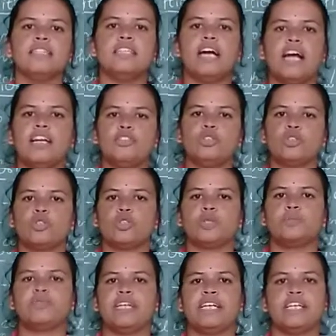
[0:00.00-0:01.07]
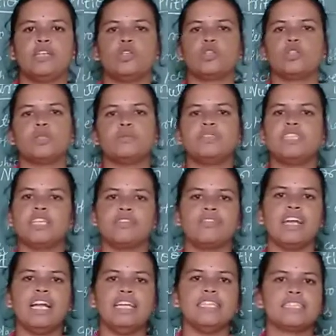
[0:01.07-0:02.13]
The autotrophs, heterotrophs that
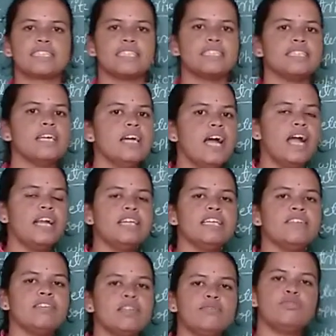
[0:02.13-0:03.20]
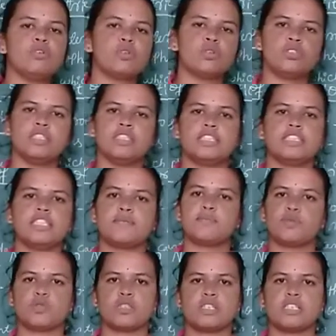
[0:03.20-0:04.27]
we have discussed, and even photosynthesis
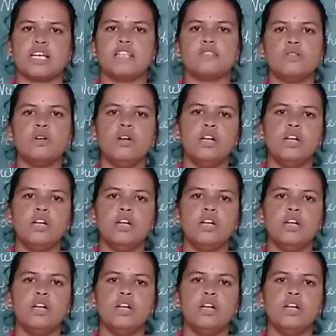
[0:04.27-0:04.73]
process also